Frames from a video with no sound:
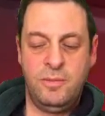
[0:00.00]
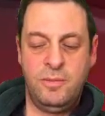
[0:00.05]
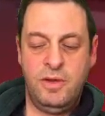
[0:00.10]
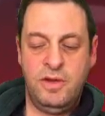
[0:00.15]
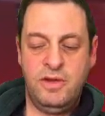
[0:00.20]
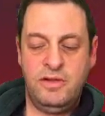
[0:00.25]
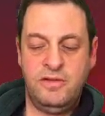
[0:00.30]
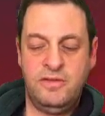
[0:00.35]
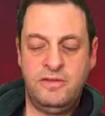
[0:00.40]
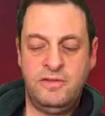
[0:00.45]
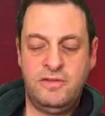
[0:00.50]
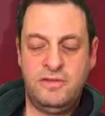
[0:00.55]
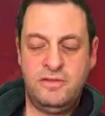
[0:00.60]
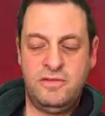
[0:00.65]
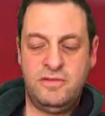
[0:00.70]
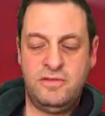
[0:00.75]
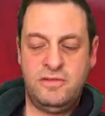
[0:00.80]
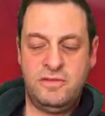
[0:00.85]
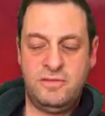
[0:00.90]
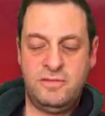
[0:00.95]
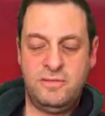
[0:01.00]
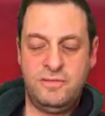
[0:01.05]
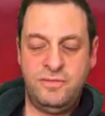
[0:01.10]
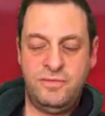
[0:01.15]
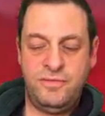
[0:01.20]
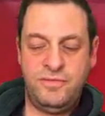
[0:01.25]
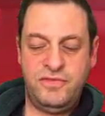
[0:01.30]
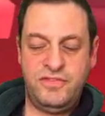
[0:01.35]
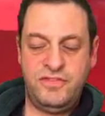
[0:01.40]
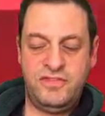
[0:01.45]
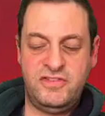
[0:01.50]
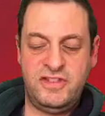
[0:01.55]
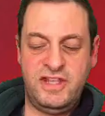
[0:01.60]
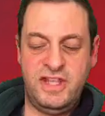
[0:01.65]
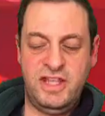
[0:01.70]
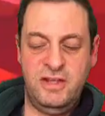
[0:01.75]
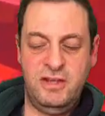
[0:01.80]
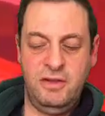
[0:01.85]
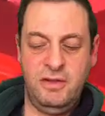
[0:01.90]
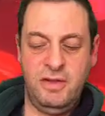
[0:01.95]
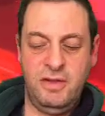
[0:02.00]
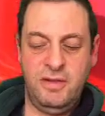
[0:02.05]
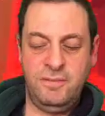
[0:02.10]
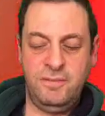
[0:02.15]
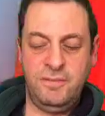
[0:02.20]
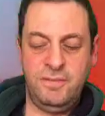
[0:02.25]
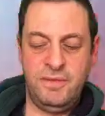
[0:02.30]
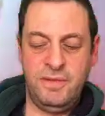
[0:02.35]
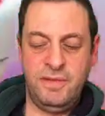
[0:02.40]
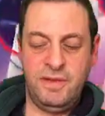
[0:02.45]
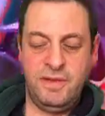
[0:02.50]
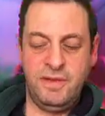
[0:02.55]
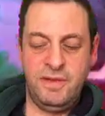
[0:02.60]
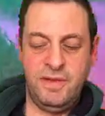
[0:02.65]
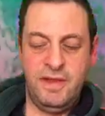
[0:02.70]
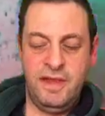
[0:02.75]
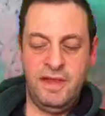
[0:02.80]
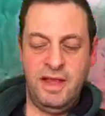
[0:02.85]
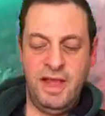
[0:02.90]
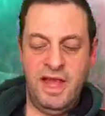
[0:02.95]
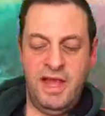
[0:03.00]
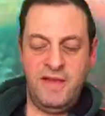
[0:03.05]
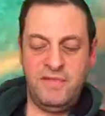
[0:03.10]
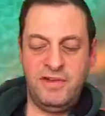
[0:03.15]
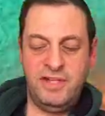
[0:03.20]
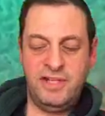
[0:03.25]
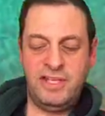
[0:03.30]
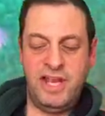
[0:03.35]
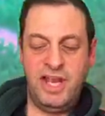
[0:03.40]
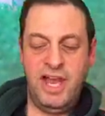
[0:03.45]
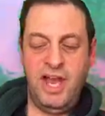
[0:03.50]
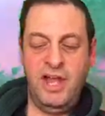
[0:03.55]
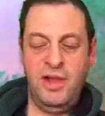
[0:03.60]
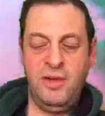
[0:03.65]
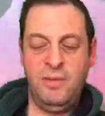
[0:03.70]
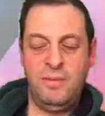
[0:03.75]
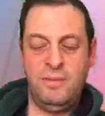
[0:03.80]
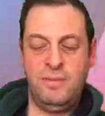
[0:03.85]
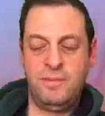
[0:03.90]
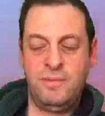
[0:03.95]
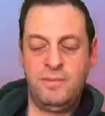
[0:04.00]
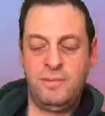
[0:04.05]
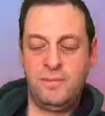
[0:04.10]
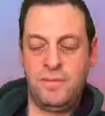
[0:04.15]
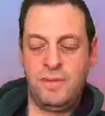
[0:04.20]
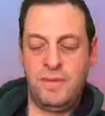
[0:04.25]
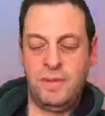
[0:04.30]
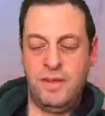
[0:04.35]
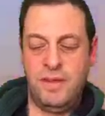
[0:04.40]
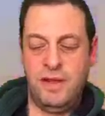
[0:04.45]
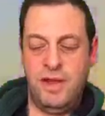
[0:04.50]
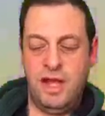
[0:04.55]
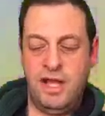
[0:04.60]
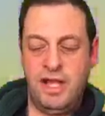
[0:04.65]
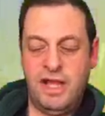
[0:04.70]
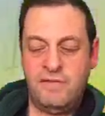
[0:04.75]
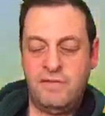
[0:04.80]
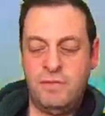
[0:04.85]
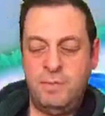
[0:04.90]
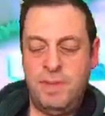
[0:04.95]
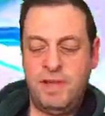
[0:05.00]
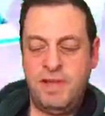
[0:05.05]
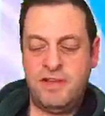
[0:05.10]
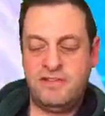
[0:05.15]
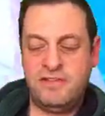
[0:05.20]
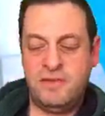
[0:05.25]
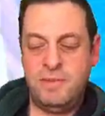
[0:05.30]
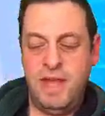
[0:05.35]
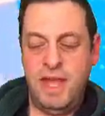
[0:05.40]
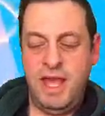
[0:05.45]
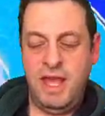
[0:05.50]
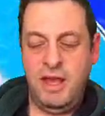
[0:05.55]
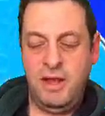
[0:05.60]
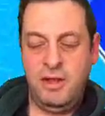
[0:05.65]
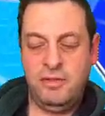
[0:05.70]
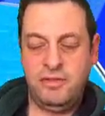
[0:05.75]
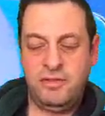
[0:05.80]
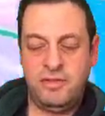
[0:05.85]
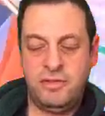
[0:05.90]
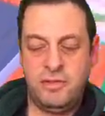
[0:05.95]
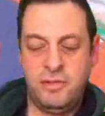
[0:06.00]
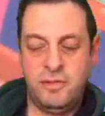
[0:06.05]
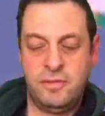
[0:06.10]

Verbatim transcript: We're still having a go. I'm having to pick up some health.